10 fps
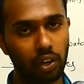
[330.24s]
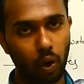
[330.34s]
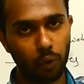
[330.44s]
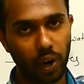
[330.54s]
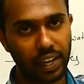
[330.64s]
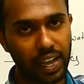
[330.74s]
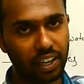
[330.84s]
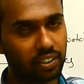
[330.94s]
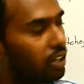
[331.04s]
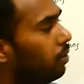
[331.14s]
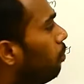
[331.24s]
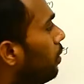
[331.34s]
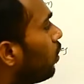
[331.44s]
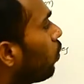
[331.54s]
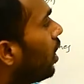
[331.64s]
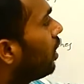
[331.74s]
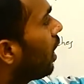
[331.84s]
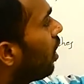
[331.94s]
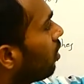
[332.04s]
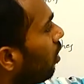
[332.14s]
downward direction. Means what?
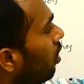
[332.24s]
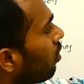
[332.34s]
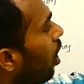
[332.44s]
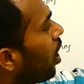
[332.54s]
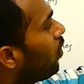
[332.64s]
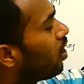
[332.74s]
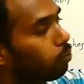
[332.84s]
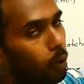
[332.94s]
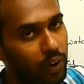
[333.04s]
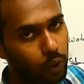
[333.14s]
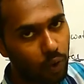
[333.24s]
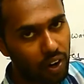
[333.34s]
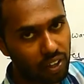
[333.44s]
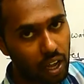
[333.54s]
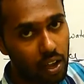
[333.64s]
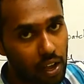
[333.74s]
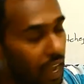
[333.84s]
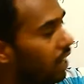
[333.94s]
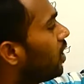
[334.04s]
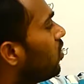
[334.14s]
Electrons always moving towards the
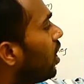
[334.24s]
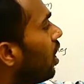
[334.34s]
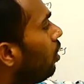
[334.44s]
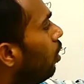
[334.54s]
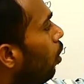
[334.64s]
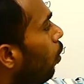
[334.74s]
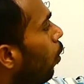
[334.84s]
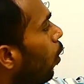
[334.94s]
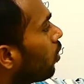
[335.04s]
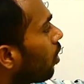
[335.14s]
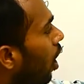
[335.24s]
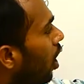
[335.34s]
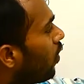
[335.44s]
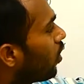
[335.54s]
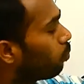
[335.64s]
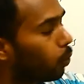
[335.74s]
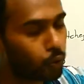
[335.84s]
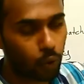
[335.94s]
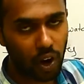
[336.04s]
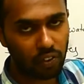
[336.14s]
N region, holes always
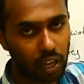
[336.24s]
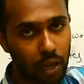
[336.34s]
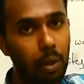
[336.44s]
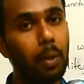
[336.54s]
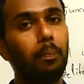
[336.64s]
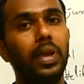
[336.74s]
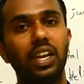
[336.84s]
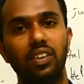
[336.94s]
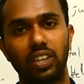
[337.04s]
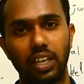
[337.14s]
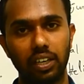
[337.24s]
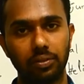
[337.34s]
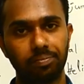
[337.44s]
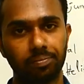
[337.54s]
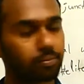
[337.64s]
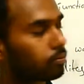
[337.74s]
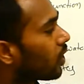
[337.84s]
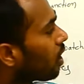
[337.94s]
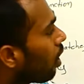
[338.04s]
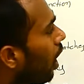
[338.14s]
moves towards the P region.
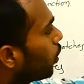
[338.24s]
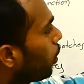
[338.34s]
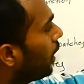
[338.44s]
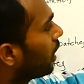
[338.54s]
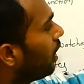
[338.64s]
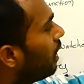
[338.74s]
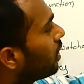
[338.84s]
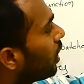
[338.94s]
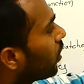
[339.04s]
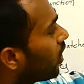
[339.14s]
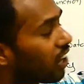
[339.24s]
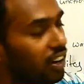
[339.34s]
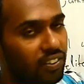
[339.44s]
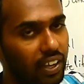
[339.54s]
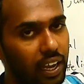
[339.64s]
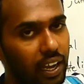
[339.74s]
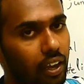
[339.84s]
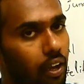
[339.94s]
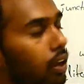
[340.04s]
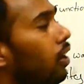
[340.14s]
Automatically that results a